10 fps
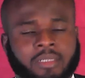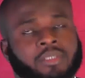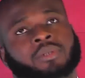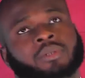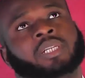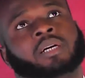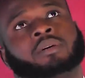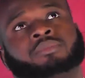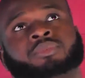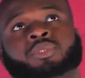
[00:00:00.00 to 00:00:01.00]
So
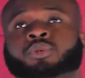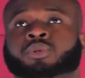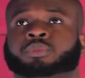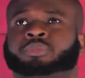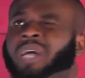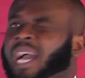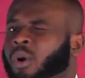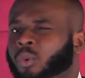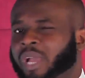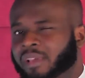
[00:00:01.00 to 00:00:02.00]
now,
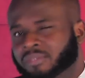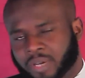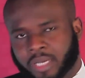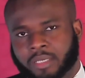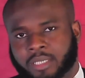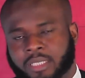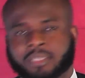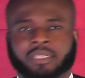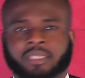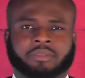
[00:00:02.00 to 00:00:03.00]
however,
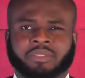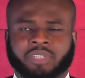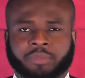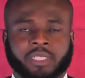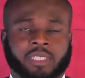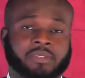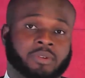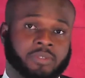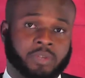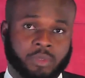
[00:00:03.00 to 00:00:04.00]
irrespective
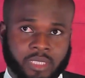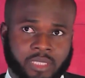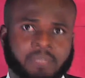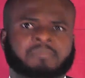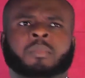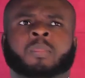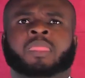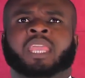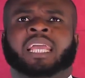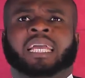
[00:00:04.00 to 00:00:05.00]
of all this,
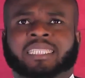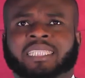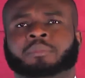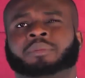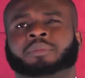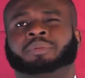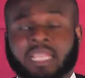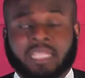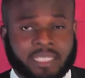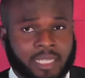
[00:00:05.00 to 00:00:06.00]
there may be
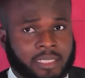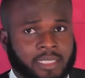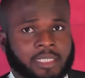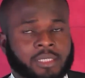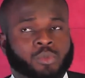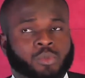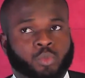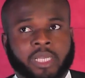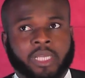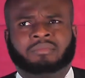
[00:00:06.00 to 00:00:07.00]
instances
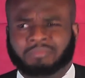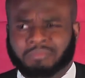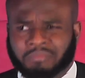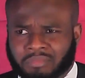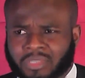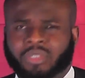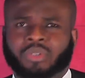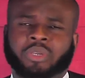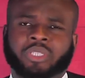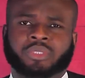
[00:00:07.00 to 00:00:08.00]
where
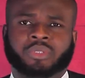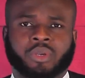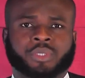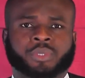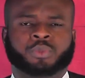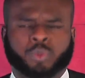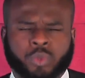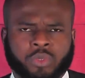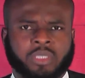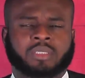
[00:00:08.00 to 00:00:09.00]
going to court
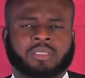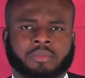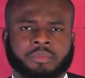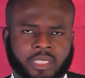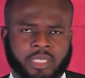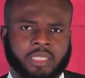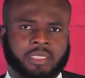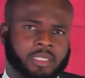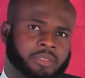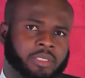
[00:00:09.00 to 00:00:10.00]
would be
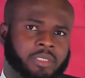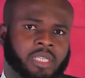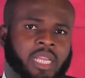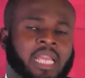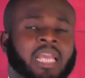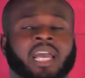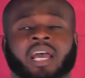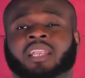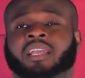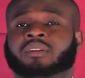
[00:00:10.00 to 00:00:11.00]
necessary.
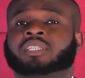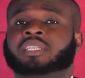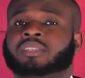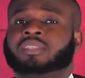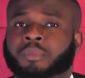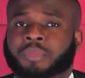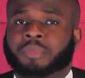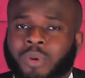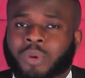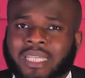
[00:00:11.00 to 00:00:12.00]
Now, the number
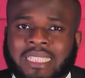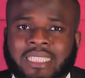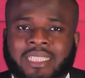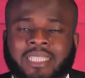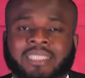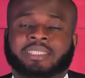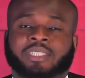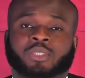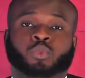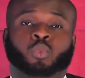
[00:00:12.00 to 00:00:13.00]
one instance
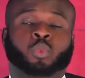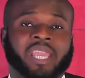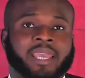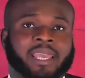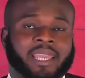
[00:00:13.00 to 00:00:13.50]
is where